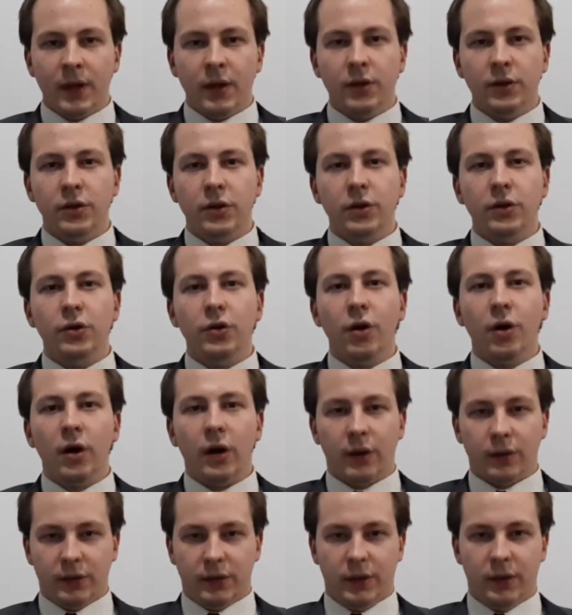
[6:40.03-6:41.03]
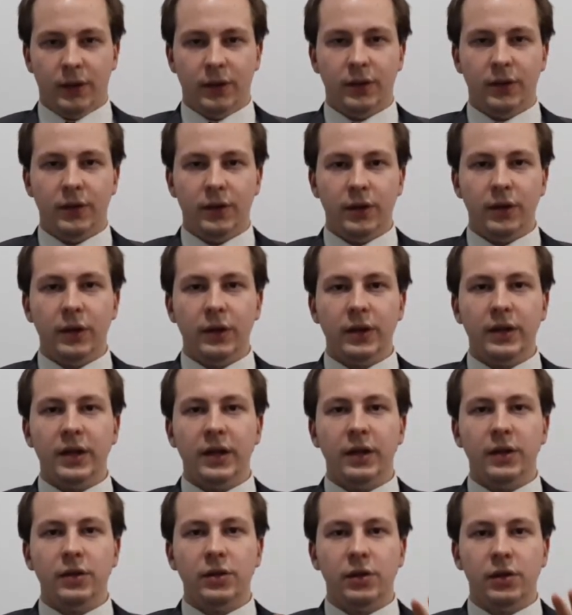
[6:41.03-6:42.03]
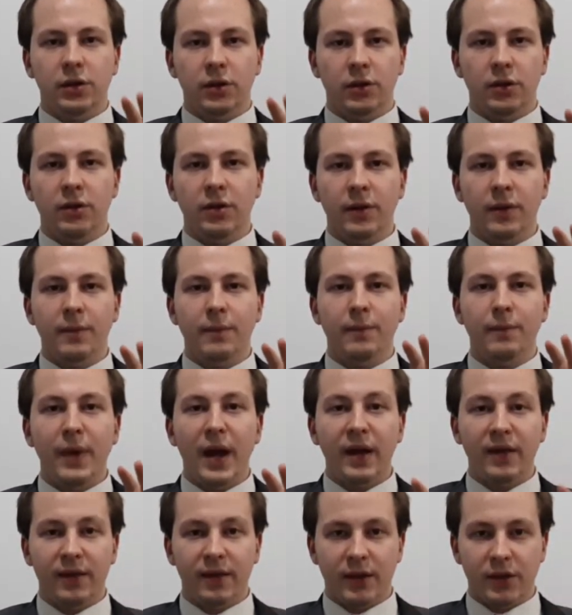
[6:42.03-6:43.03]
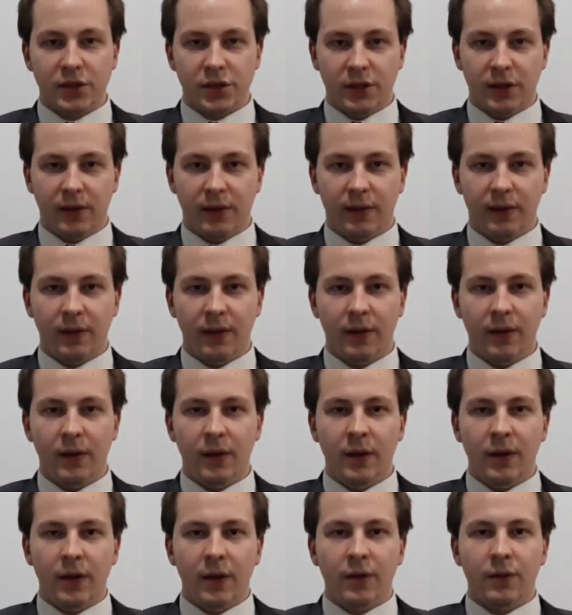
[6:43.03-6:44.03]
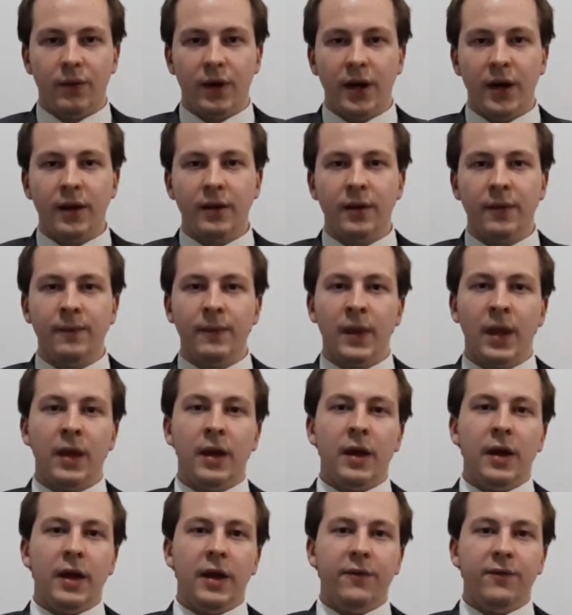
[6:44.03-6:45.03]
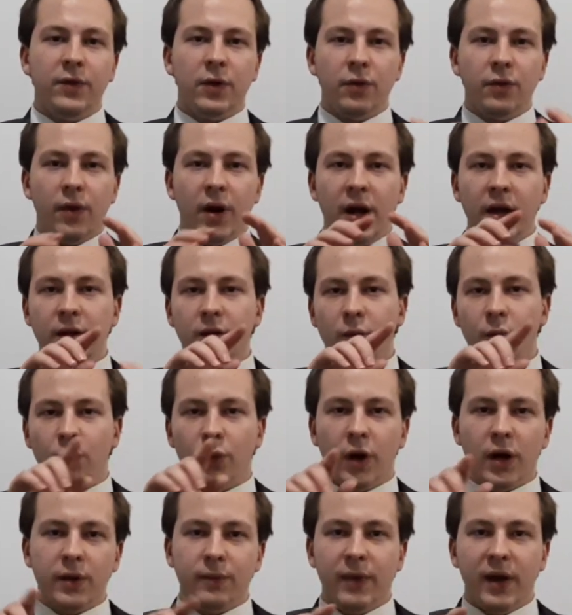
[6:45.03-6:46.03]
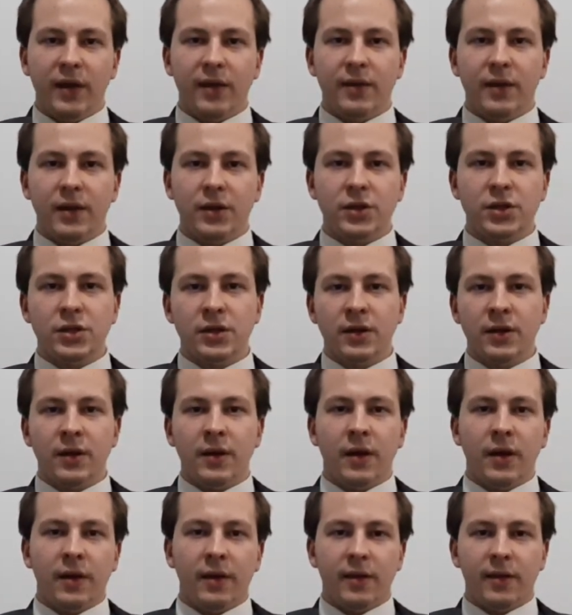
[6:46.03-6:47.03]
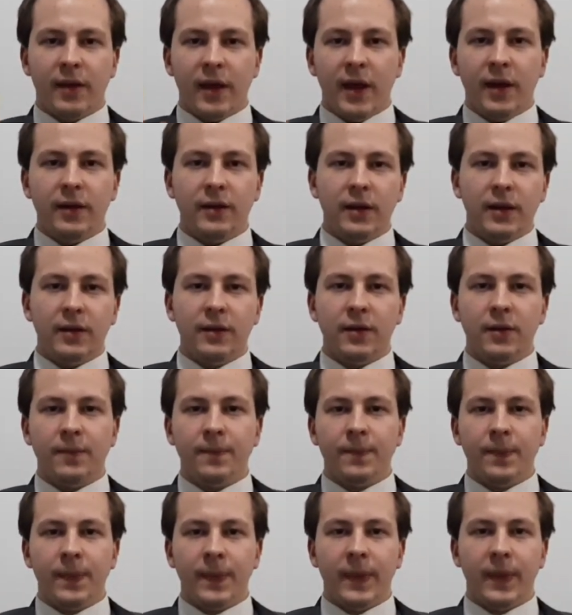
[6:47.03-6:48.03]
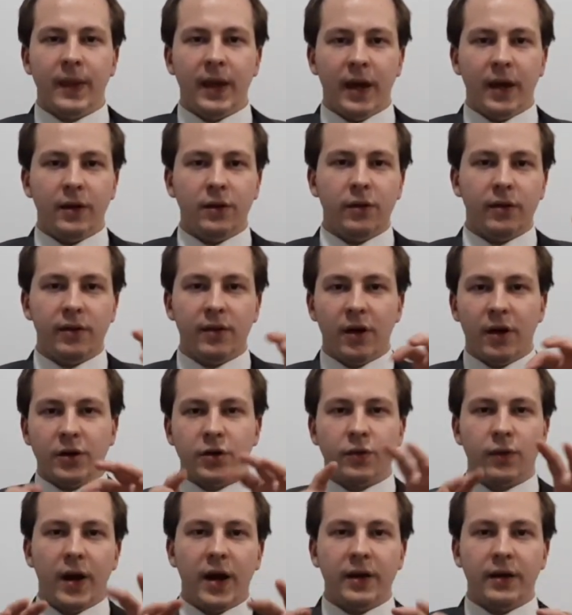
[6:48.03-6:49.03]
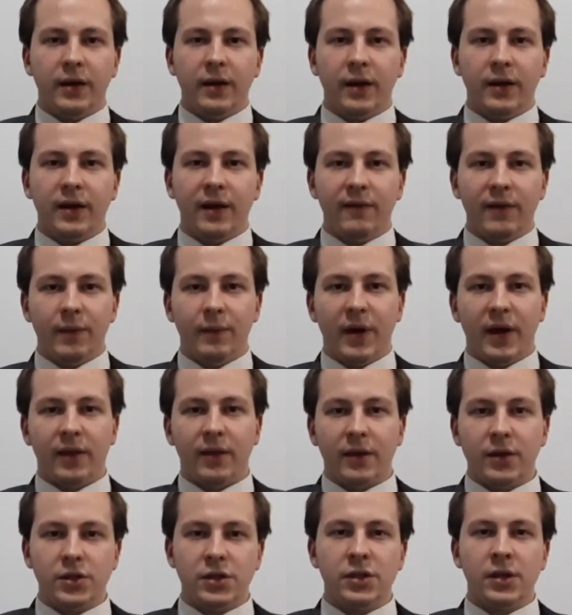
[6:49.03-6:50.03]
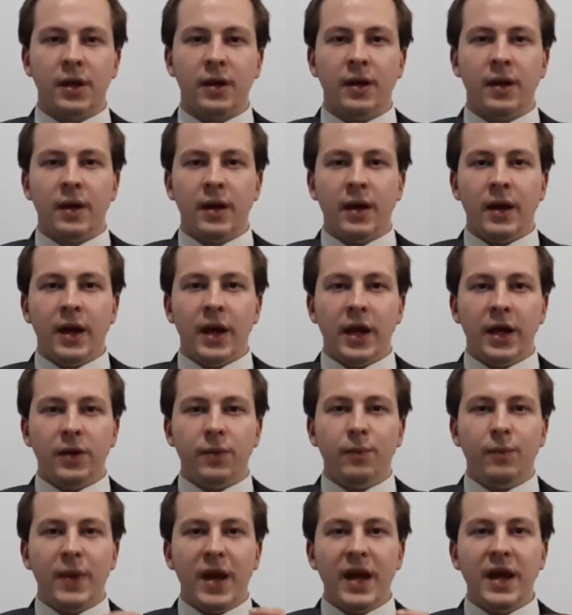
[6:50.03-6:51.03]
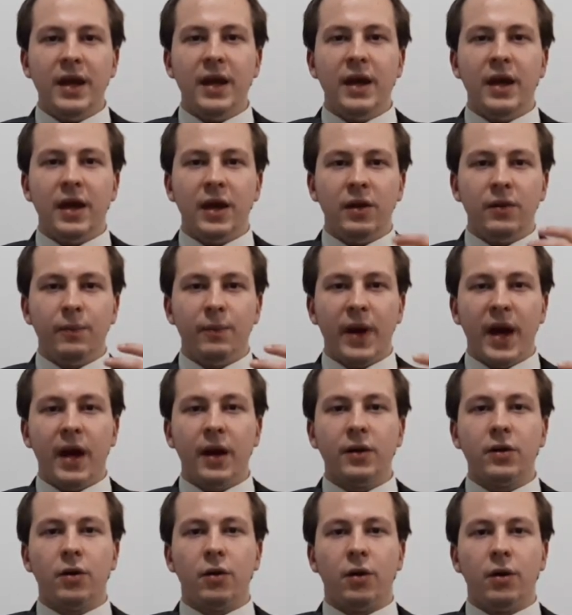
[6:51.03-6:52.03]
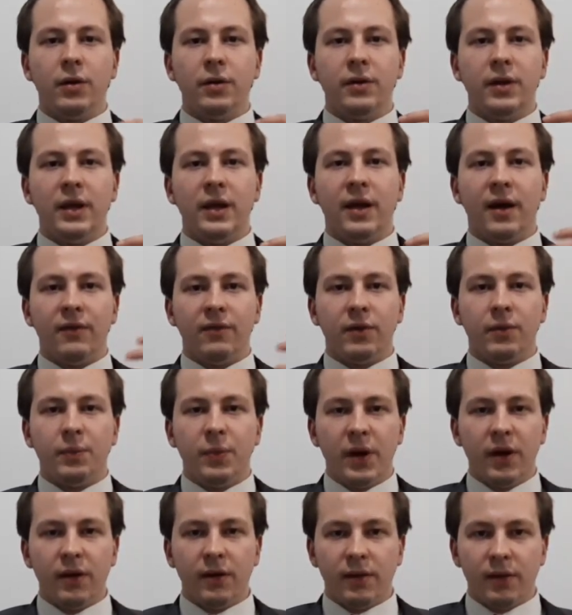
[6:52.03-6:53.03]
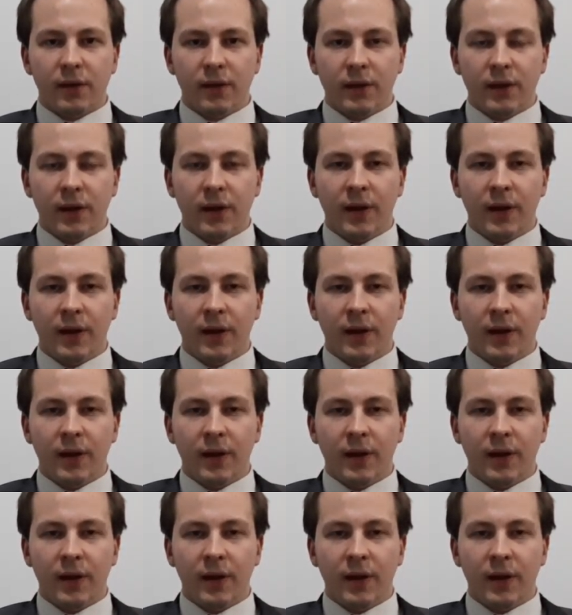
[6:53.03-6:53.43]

do not do it in two messages, right? If you write one message, send it, then you start writing another message, it may impact on the other person.